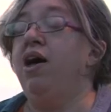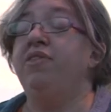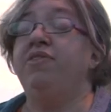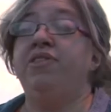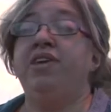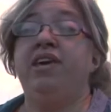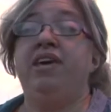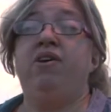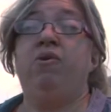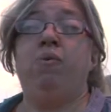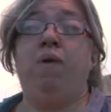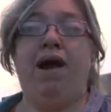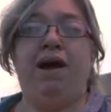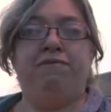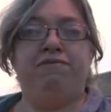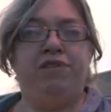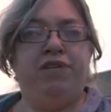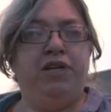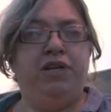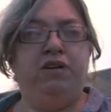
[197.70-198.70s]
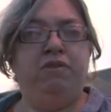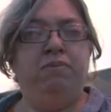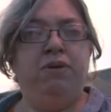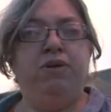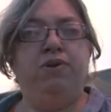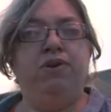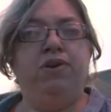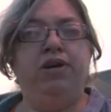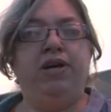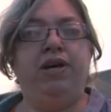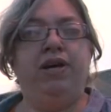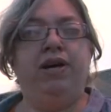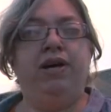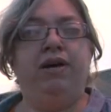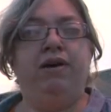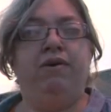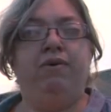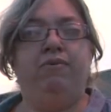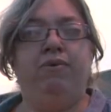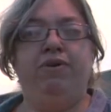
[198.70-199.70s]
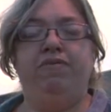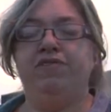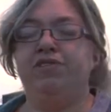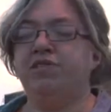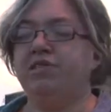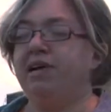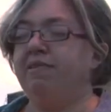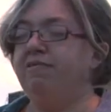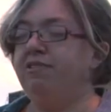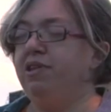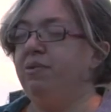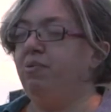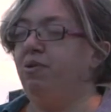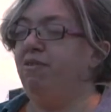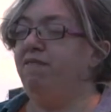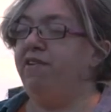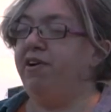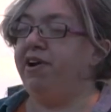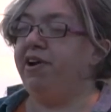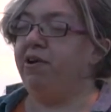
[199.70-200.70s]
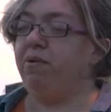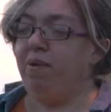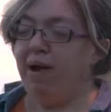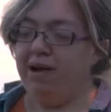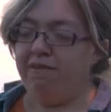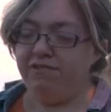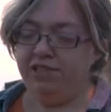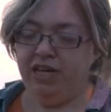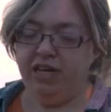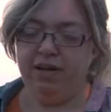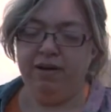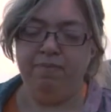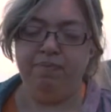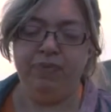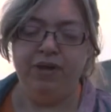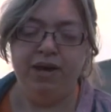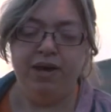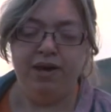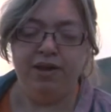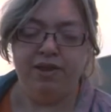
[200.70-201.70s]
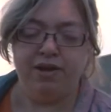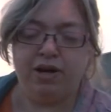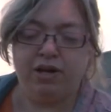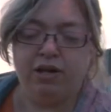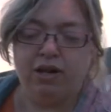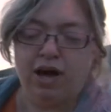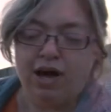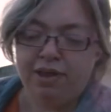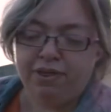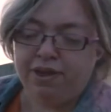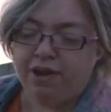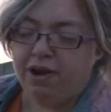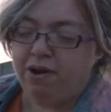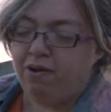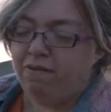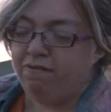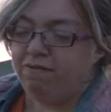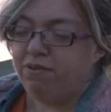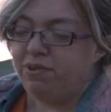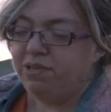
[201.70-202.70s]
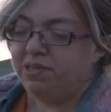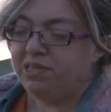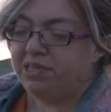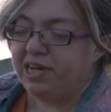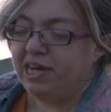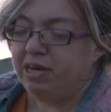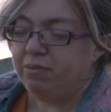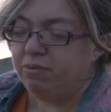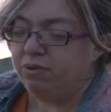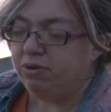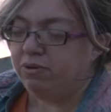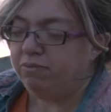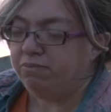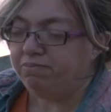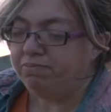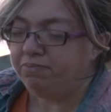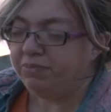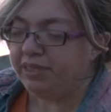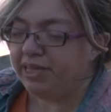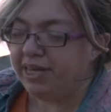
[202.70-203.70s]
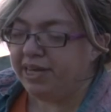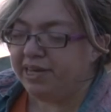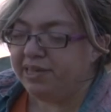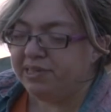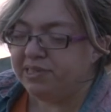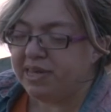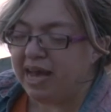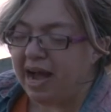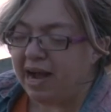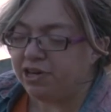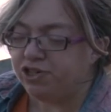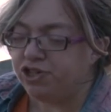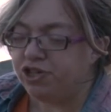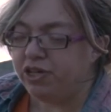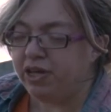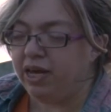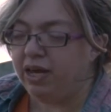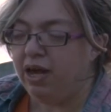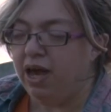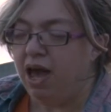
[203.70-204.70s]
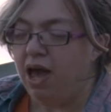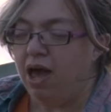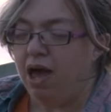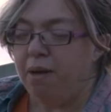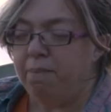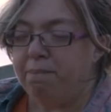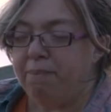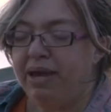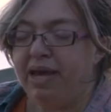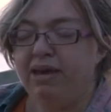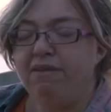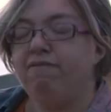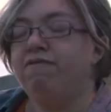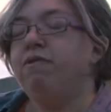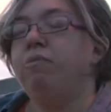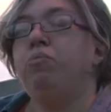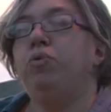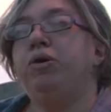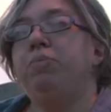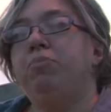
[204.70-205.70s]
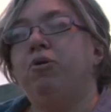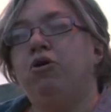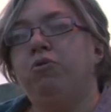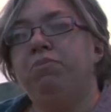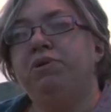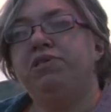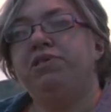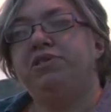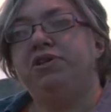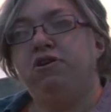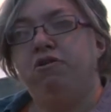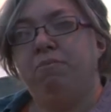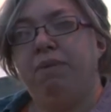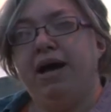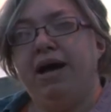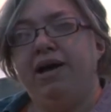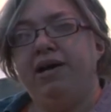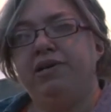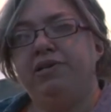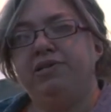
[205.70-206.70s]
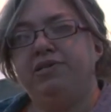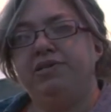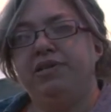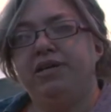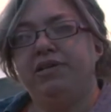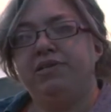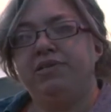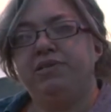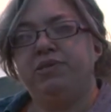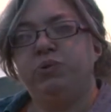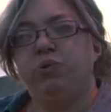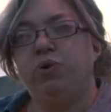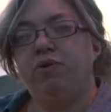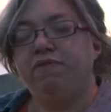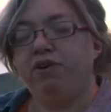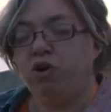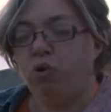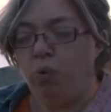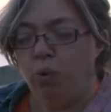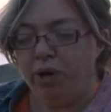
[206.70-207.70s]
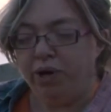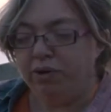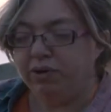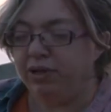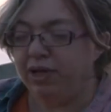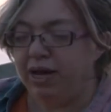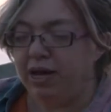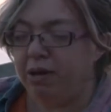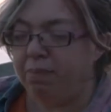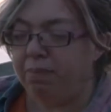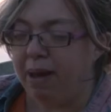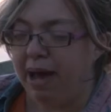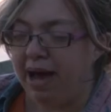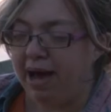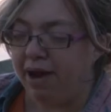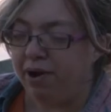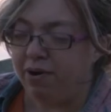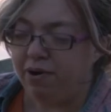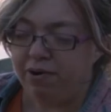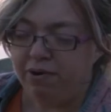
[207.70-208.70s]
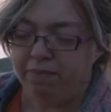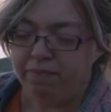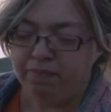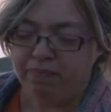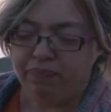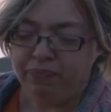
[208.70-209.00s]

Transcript: The crafting community, we've discovered that we're very crafty. The cloth here for this table is actually made from repurposed tote bags. It's sort of a quilt-like pattern.